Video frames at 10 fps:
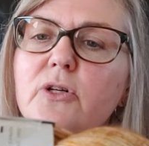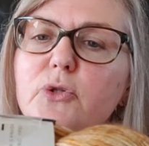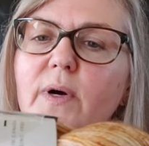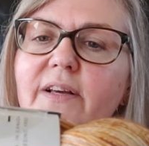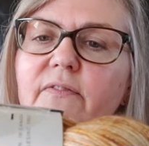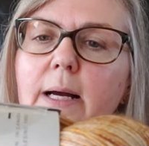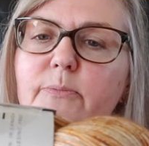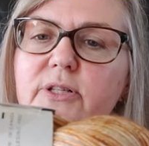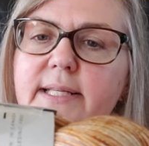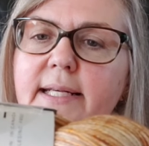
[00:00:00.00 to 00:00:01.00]

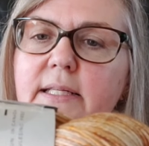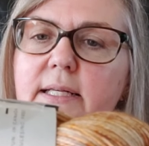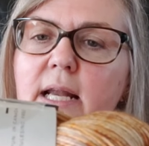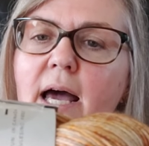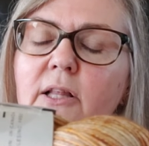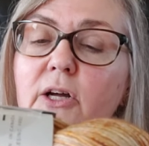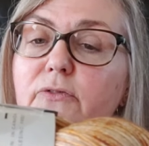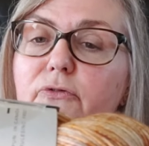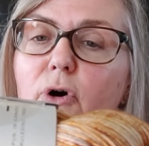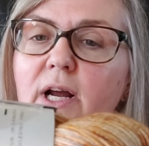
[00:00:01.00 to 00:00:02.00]
25% nylon,
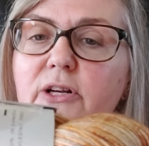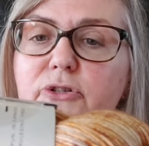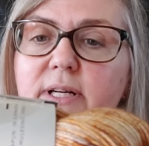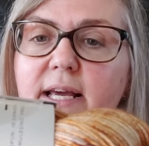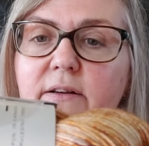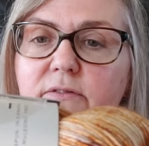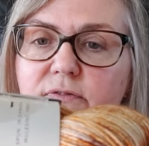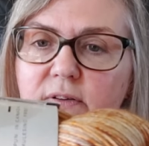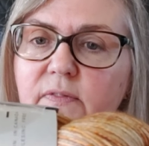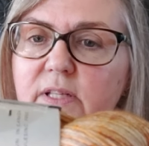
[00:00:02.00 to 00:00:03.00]

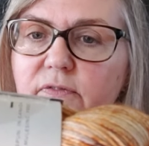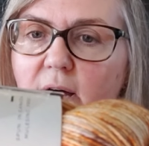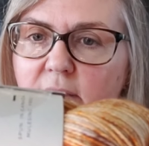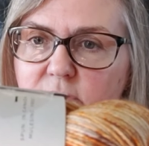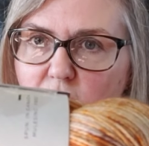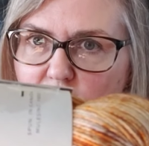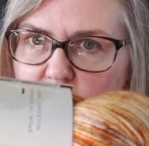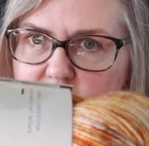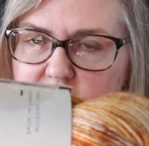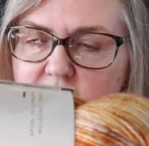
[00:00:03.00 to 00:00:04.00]
455
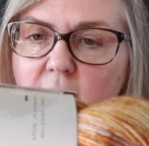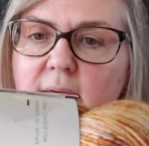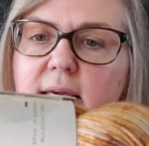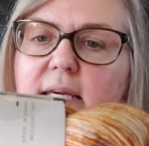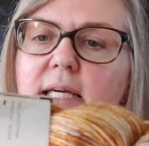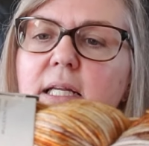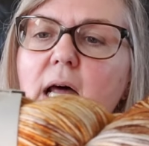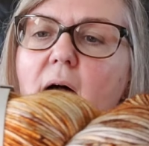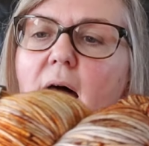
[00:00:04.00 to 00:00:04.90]
yards in